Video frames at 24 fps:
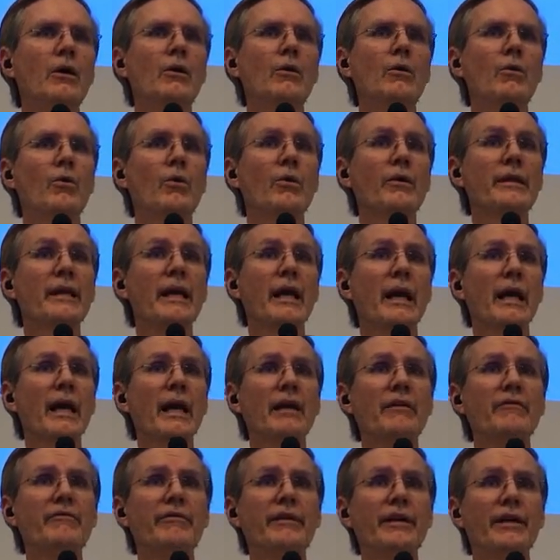Or that
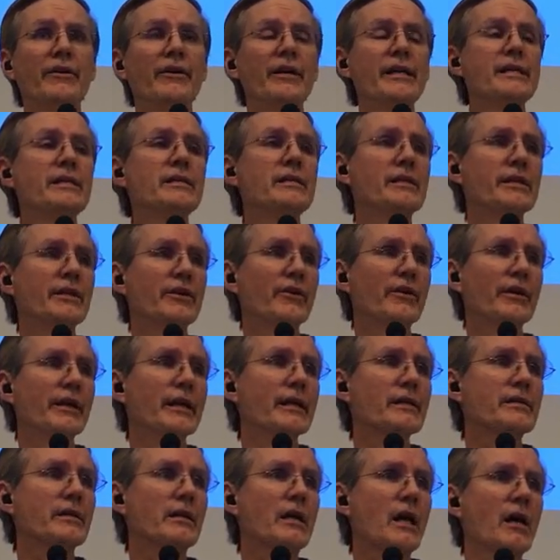had very
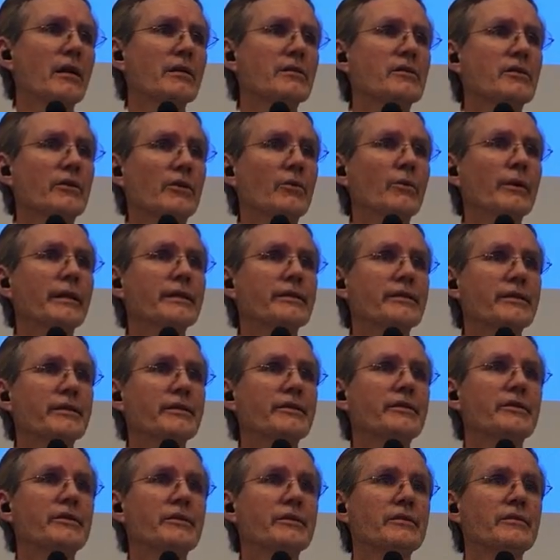serious
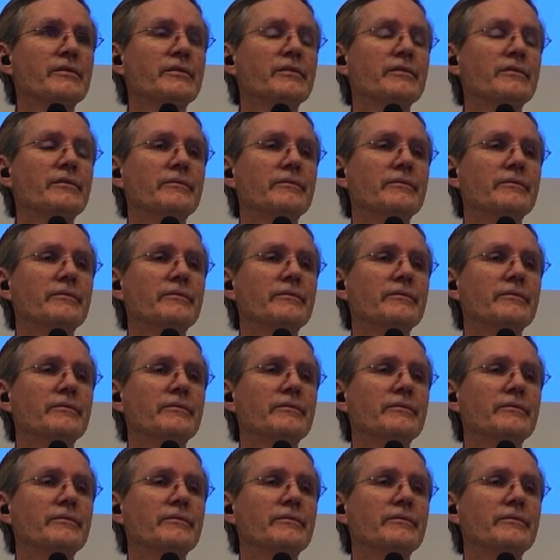consequences